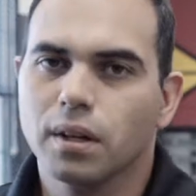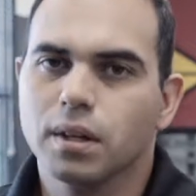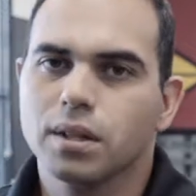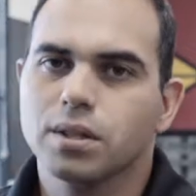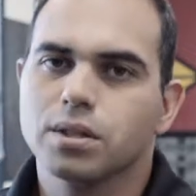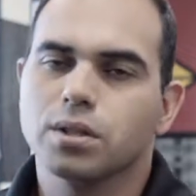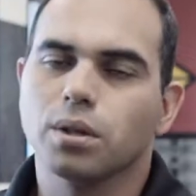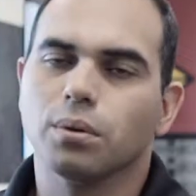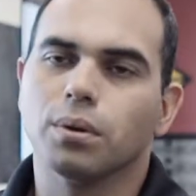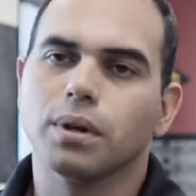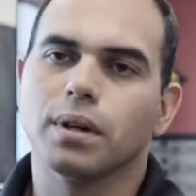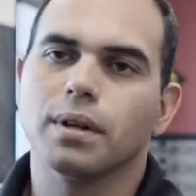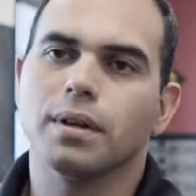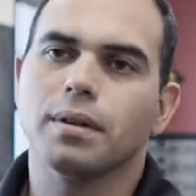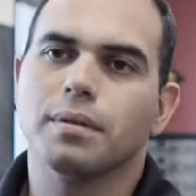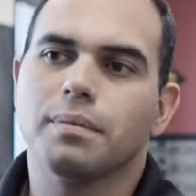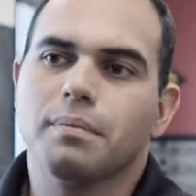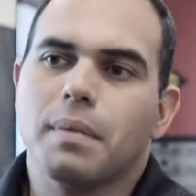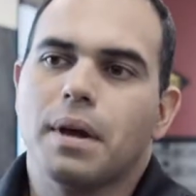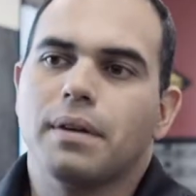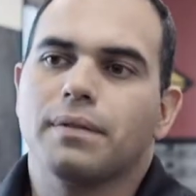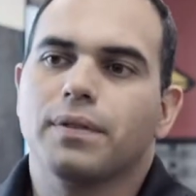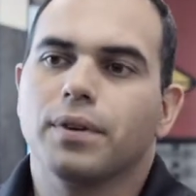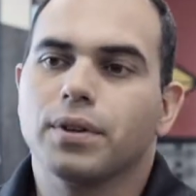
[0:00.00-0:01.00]
So one of the
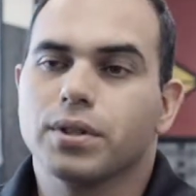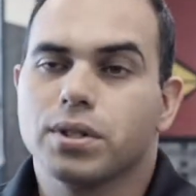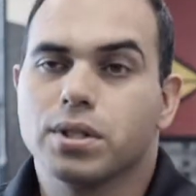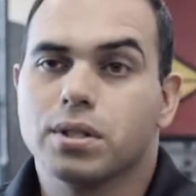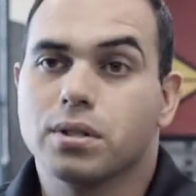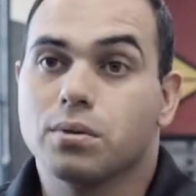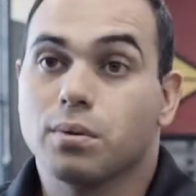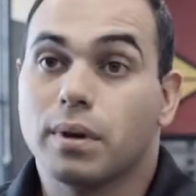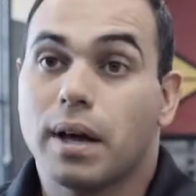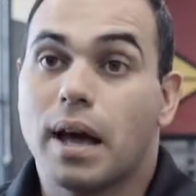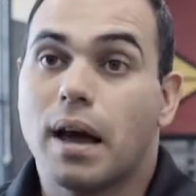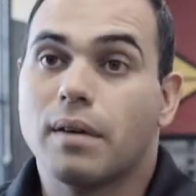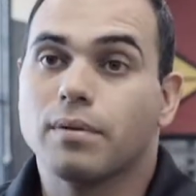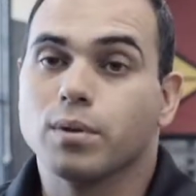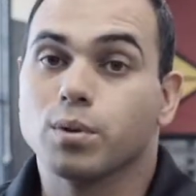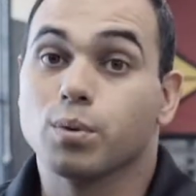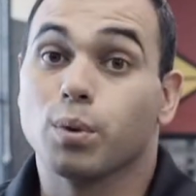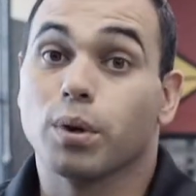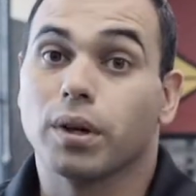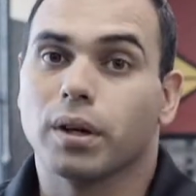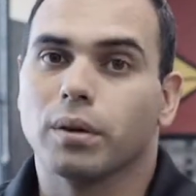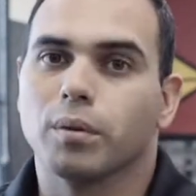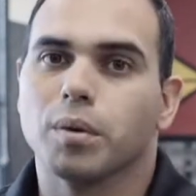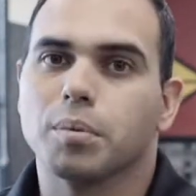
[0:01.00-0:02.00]
main focuses we have is
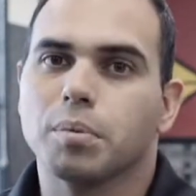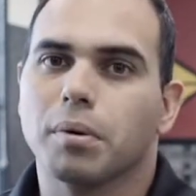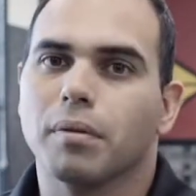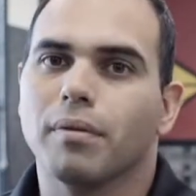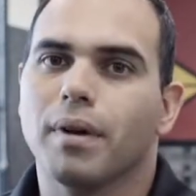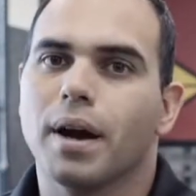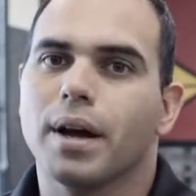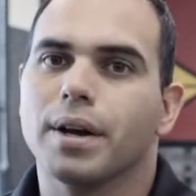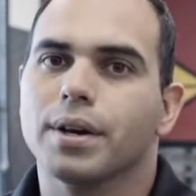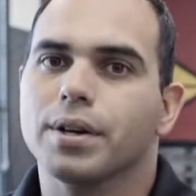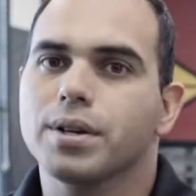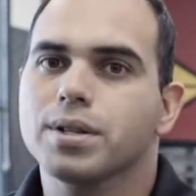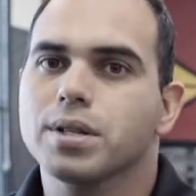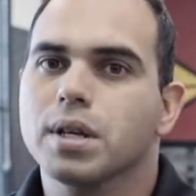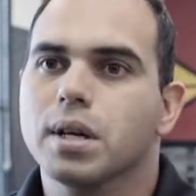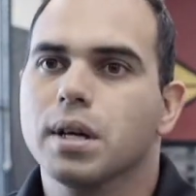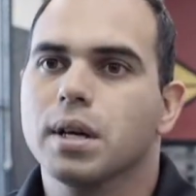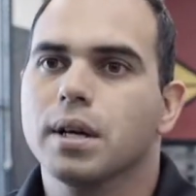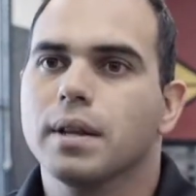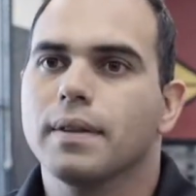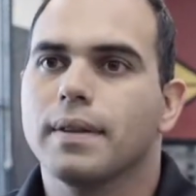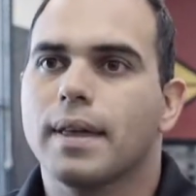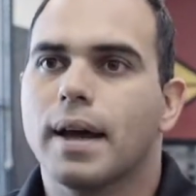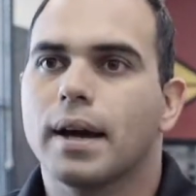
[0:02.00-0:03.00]
working with providers.
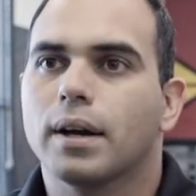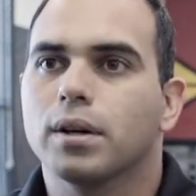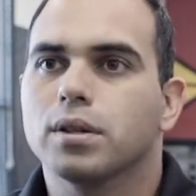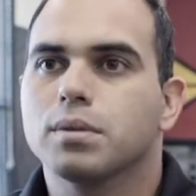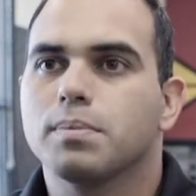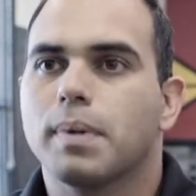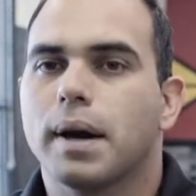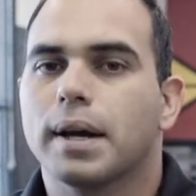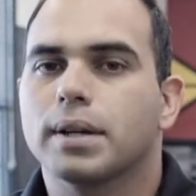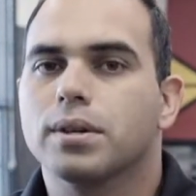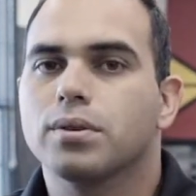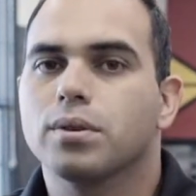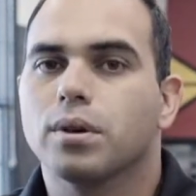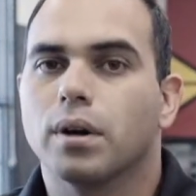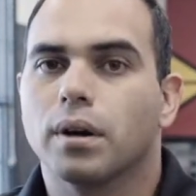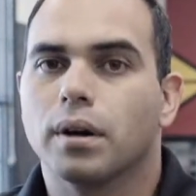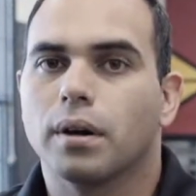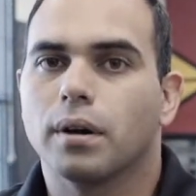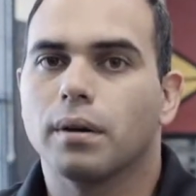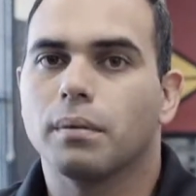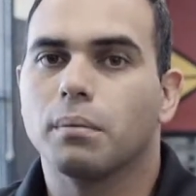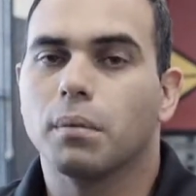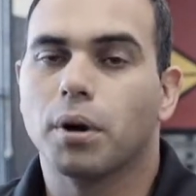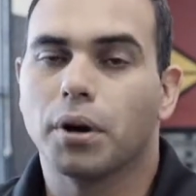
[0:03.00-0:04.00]
That goes back to
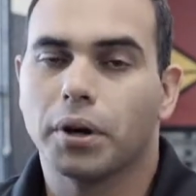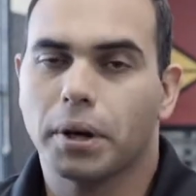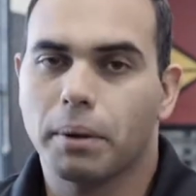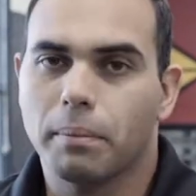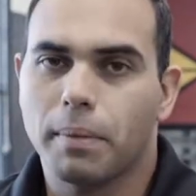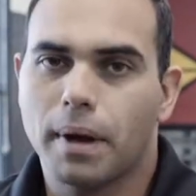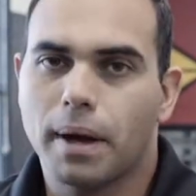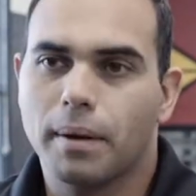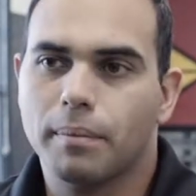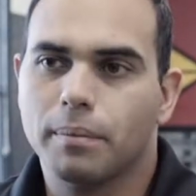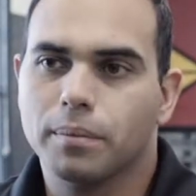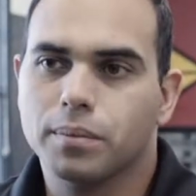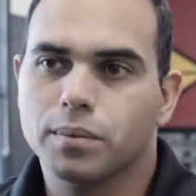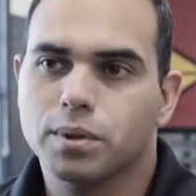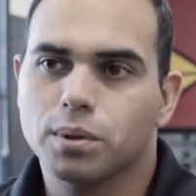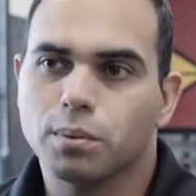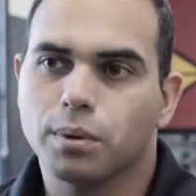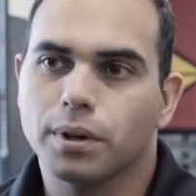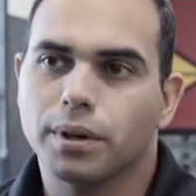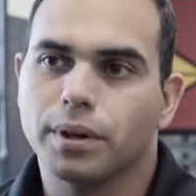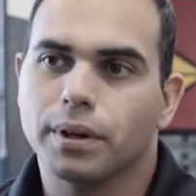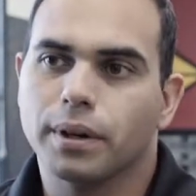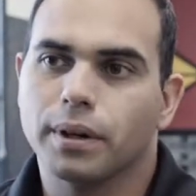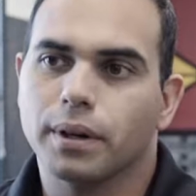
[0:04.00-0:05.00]
our market map, to
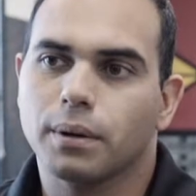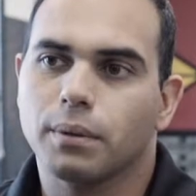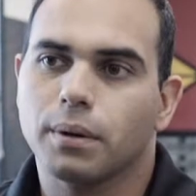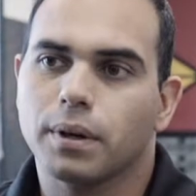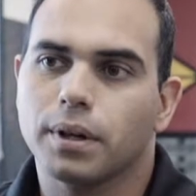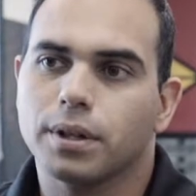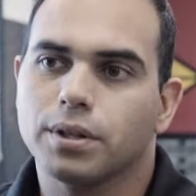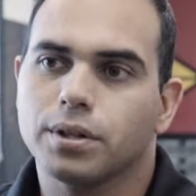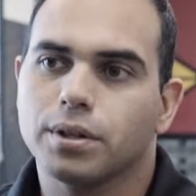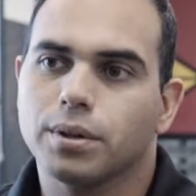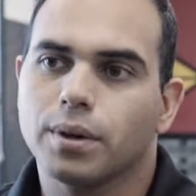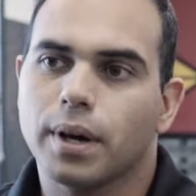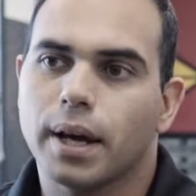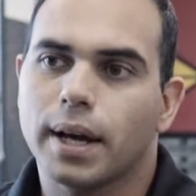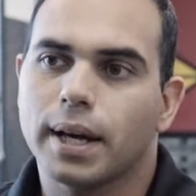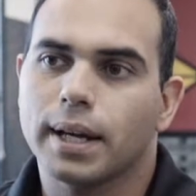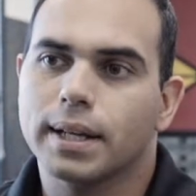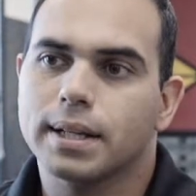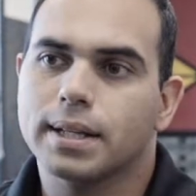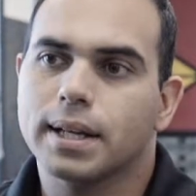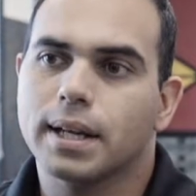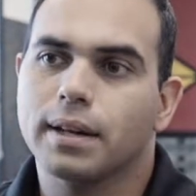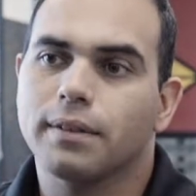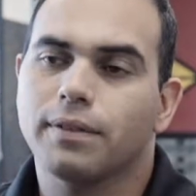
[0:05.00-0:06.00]
where you're going to want to do
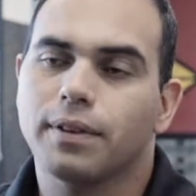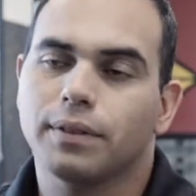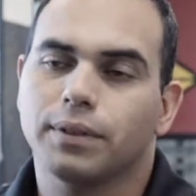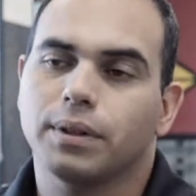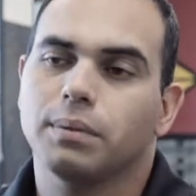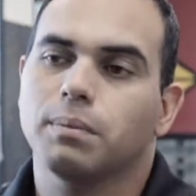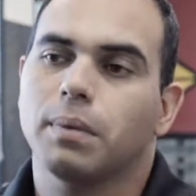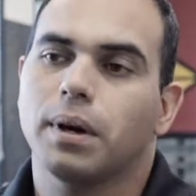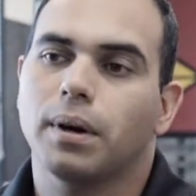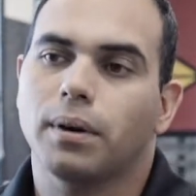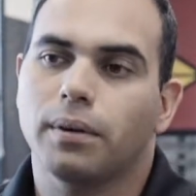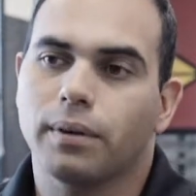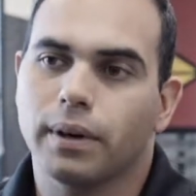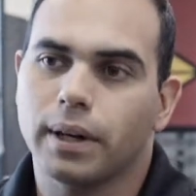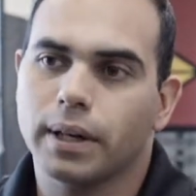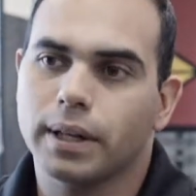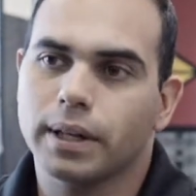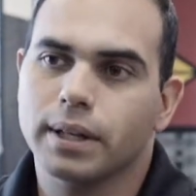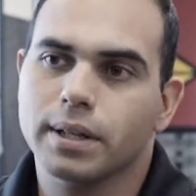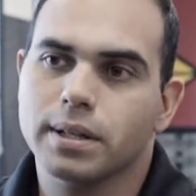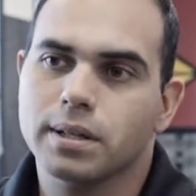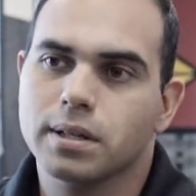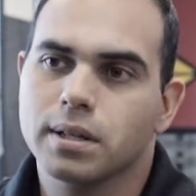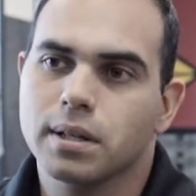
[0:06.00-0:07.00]
a 10 to 15 mile
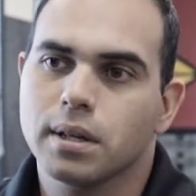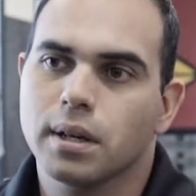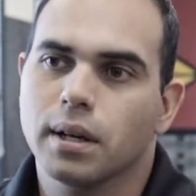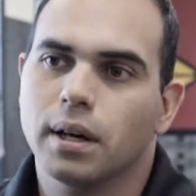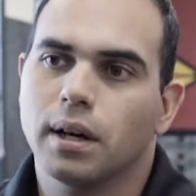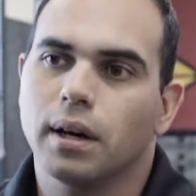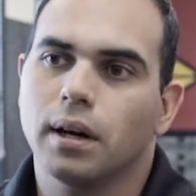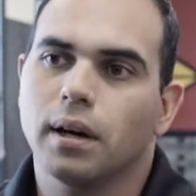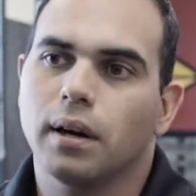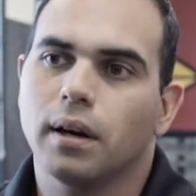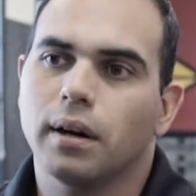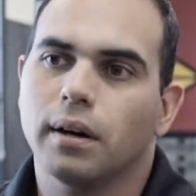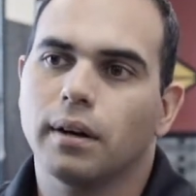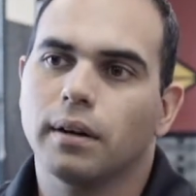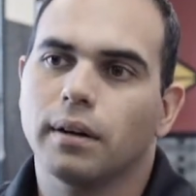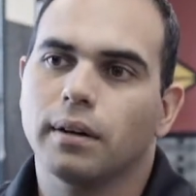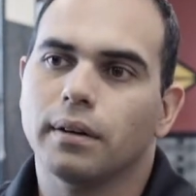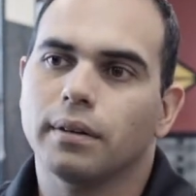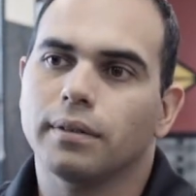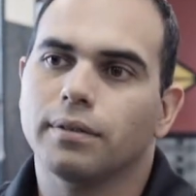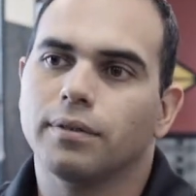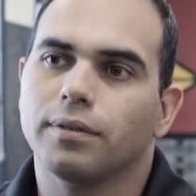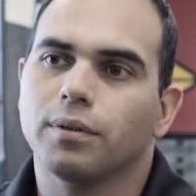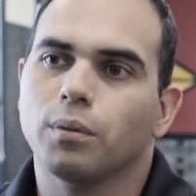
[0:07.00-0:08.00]
radius
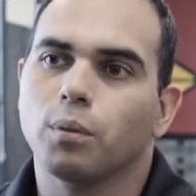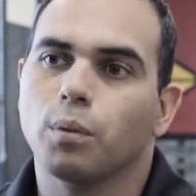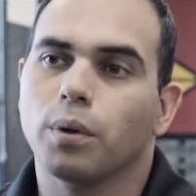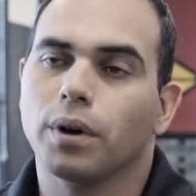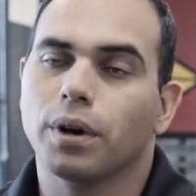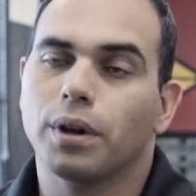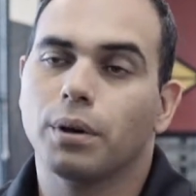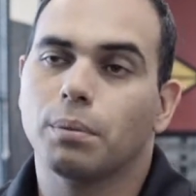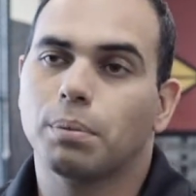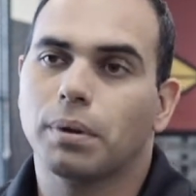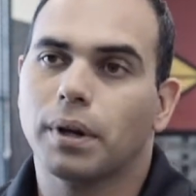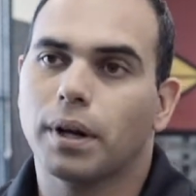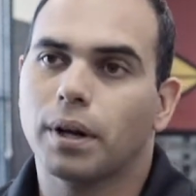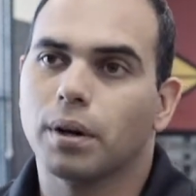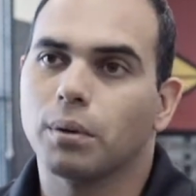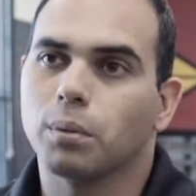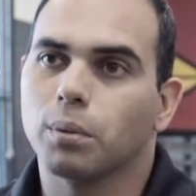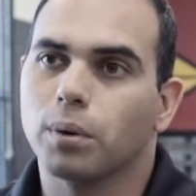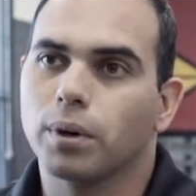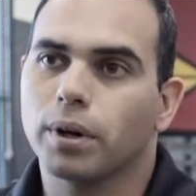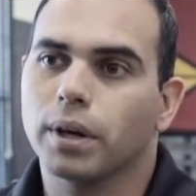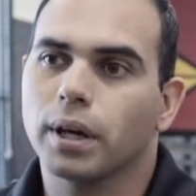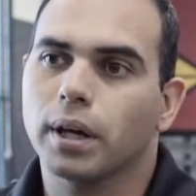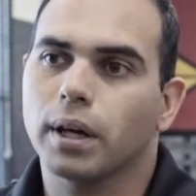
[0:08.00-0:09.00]
of where you plan on
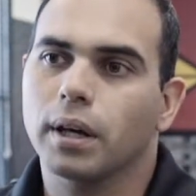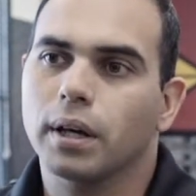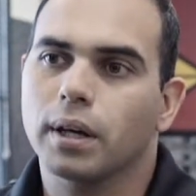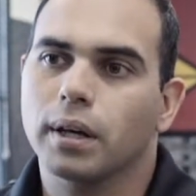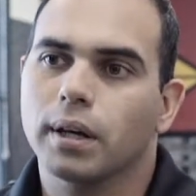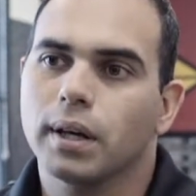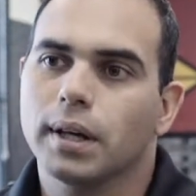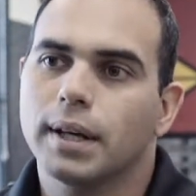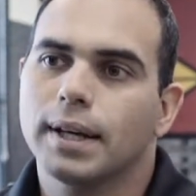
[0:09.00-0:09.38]
working.